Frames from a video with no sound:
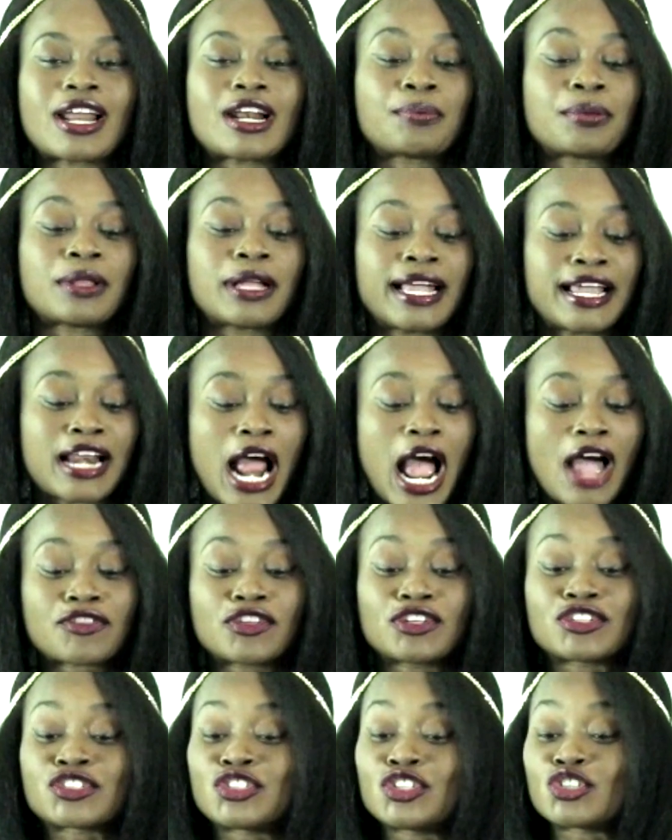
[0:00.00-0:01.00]
trying to play it out.
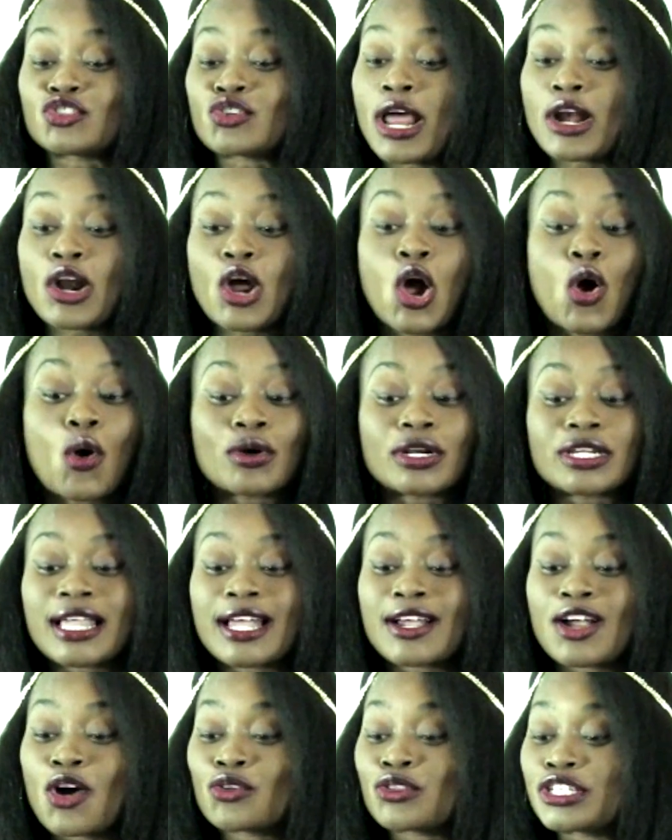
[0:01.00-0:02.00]
They're still trying to hold it
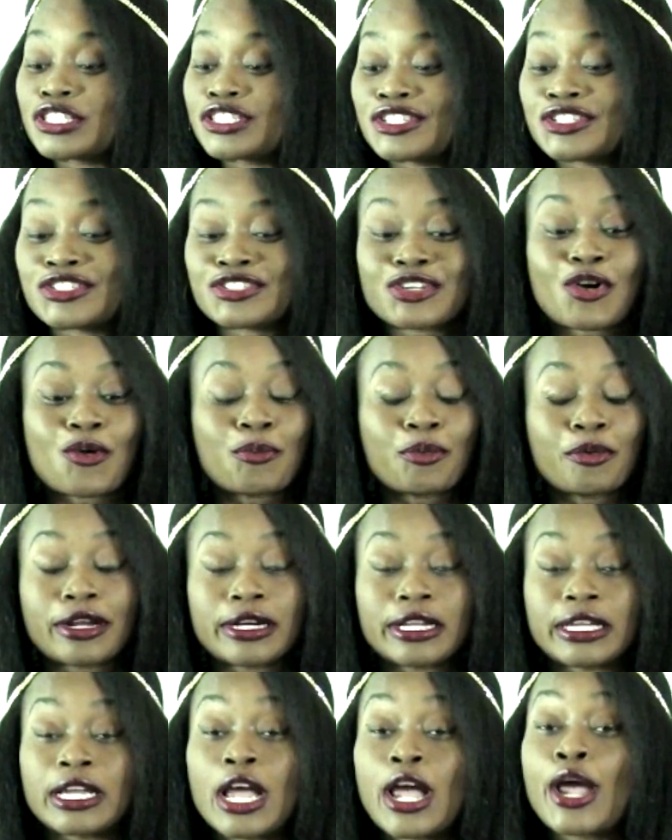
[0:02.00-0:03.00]
like, oh, this is so
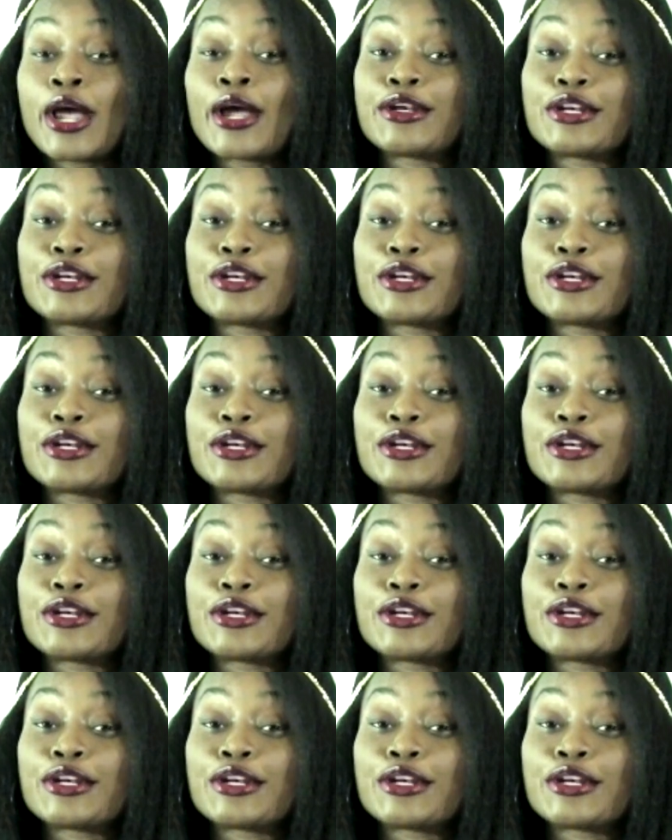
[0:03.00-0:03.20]
pretty.